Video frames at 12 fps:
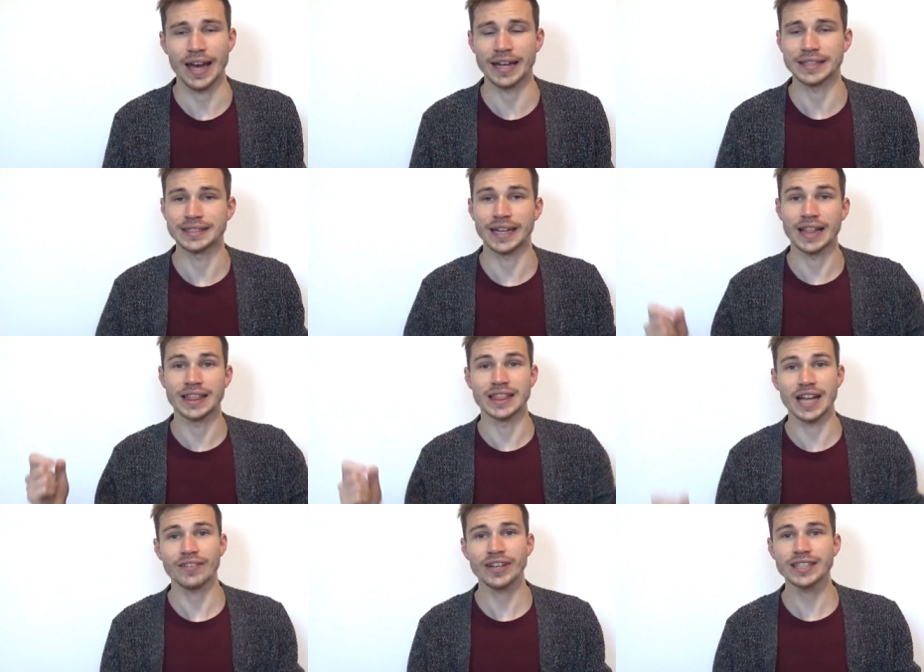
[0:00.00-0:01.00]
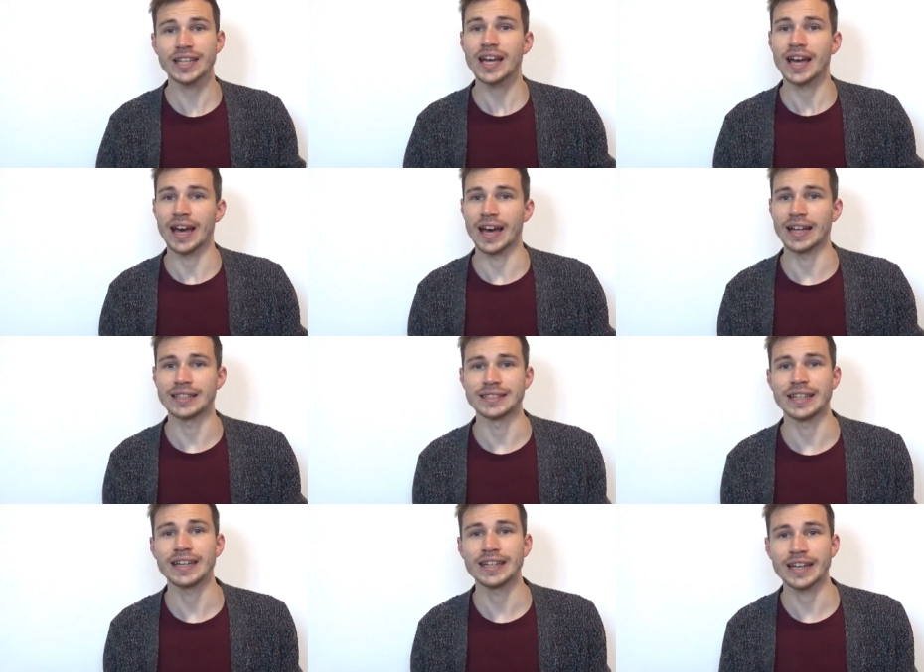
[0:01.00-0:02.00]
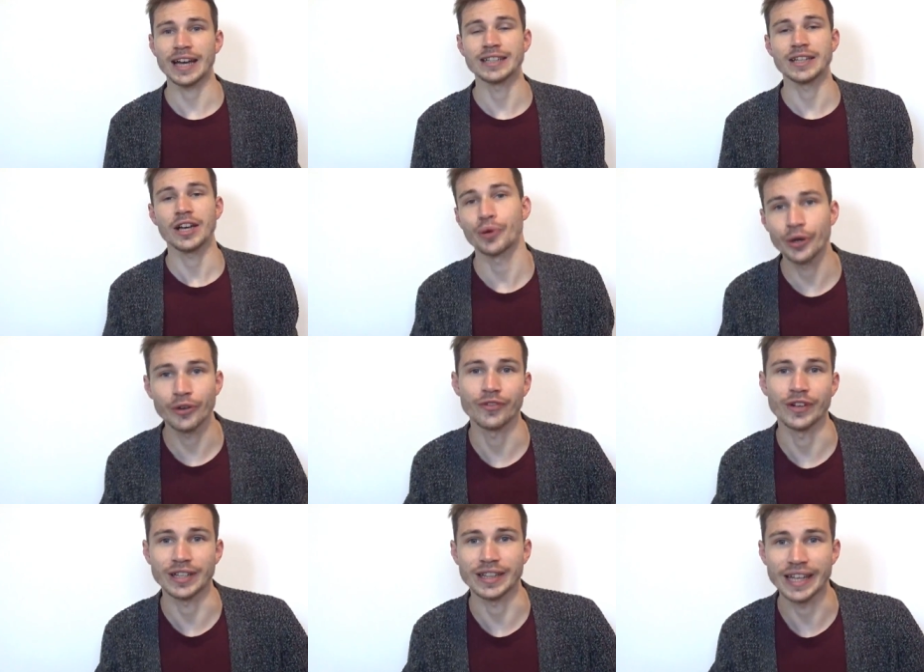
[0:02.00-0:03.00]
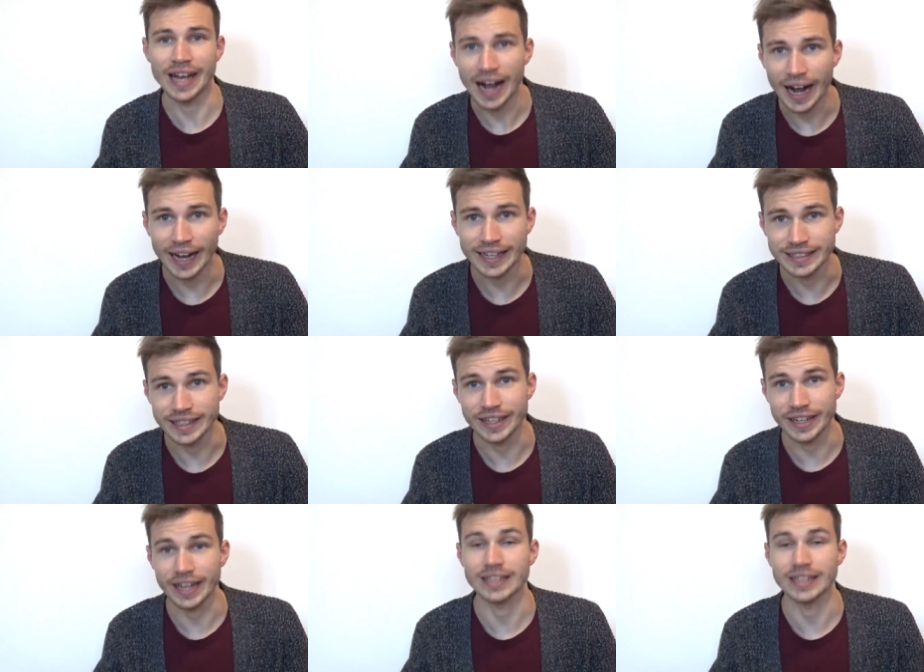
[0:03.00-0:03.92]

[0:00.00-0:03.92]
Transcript: and they love it and they can perfectly hide there,